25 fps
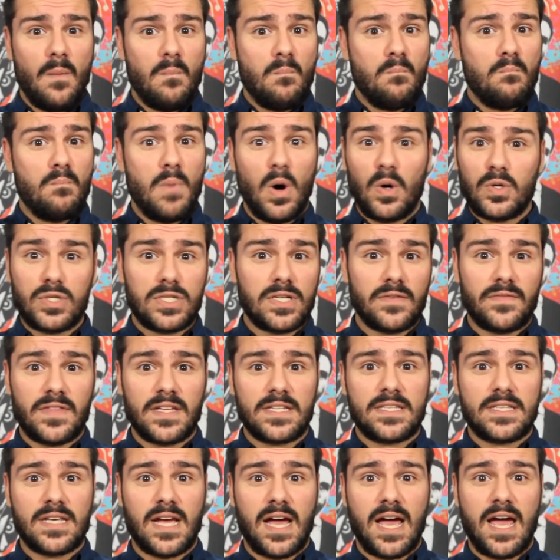Most of
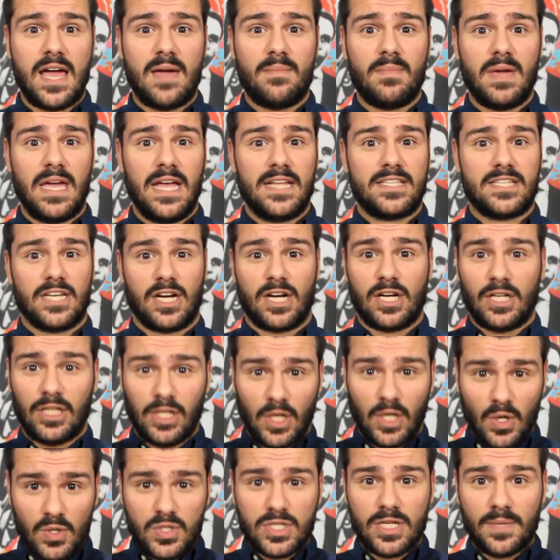the time, it's a
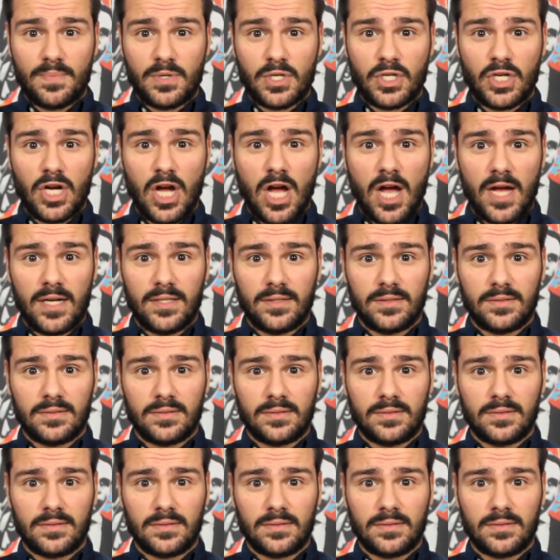close-up shot,